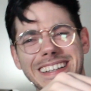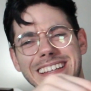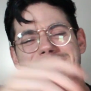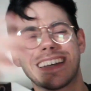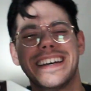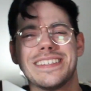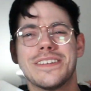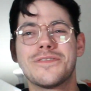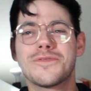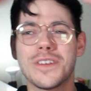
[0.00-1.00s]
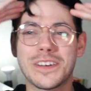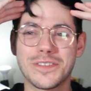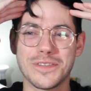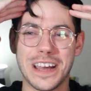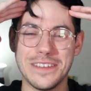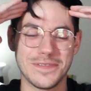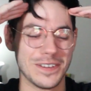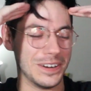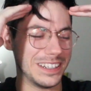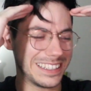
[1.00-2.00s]
This guy's a truck
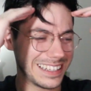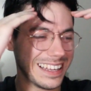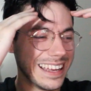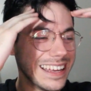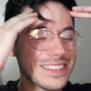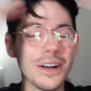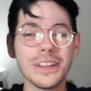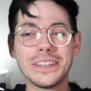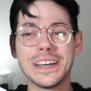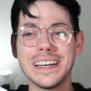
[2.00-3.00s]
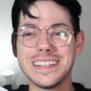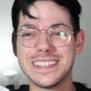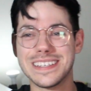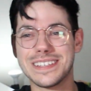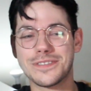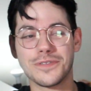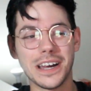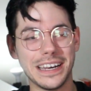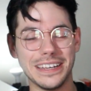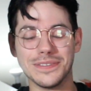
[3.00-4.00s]
driver. That's all he does, is
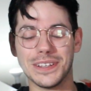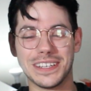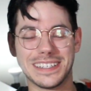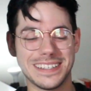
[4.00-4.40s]
drive long